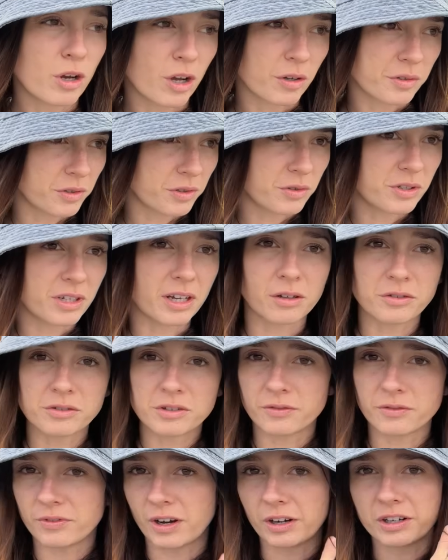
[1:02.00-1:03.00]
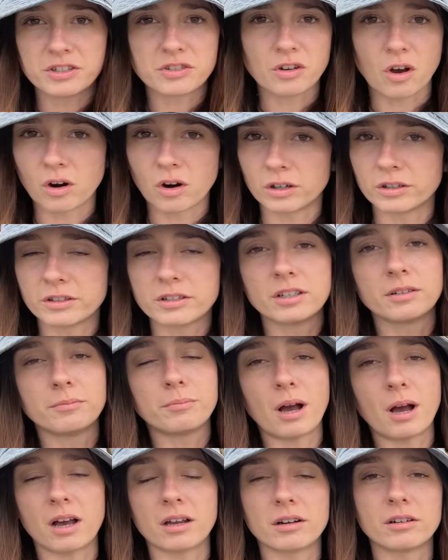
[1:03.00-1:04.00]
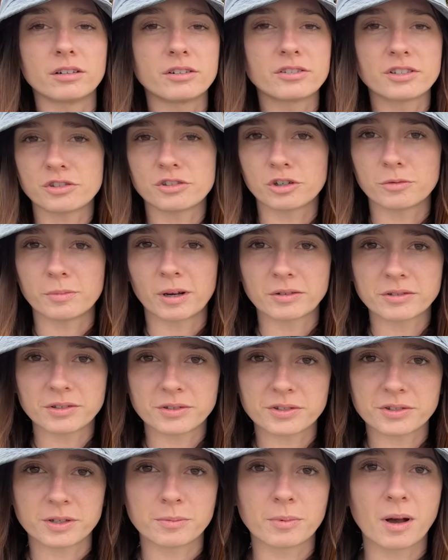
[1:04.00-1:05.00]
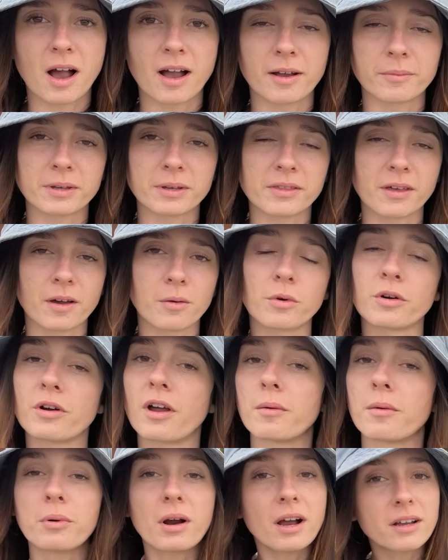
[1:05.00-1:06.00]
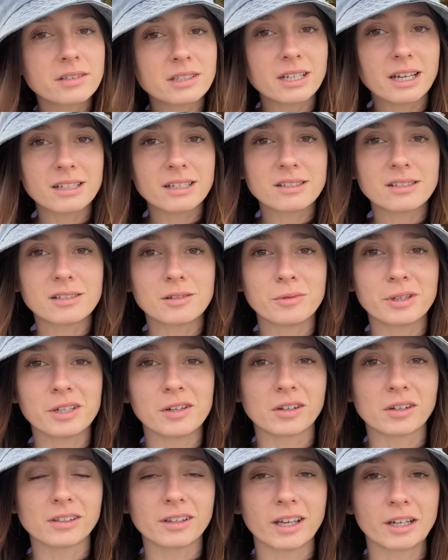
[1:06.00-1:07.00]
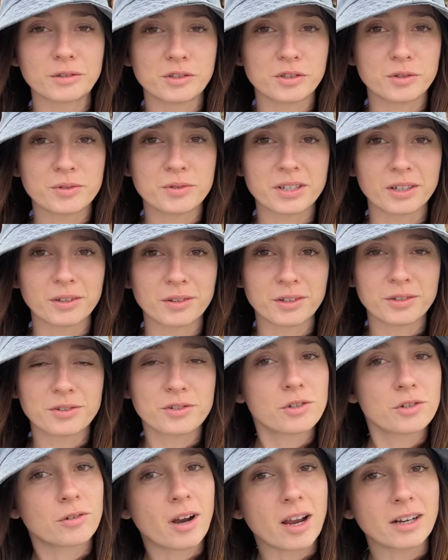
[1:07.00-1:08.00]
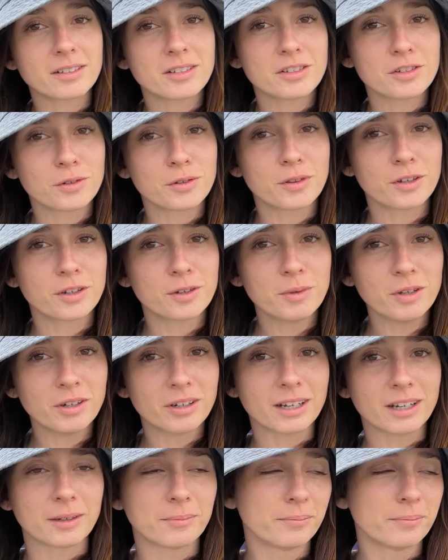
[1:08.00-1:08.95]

also sell various art potters, as you're about to see behind me, that were not processed. So we are allowed to sell this direct to the community.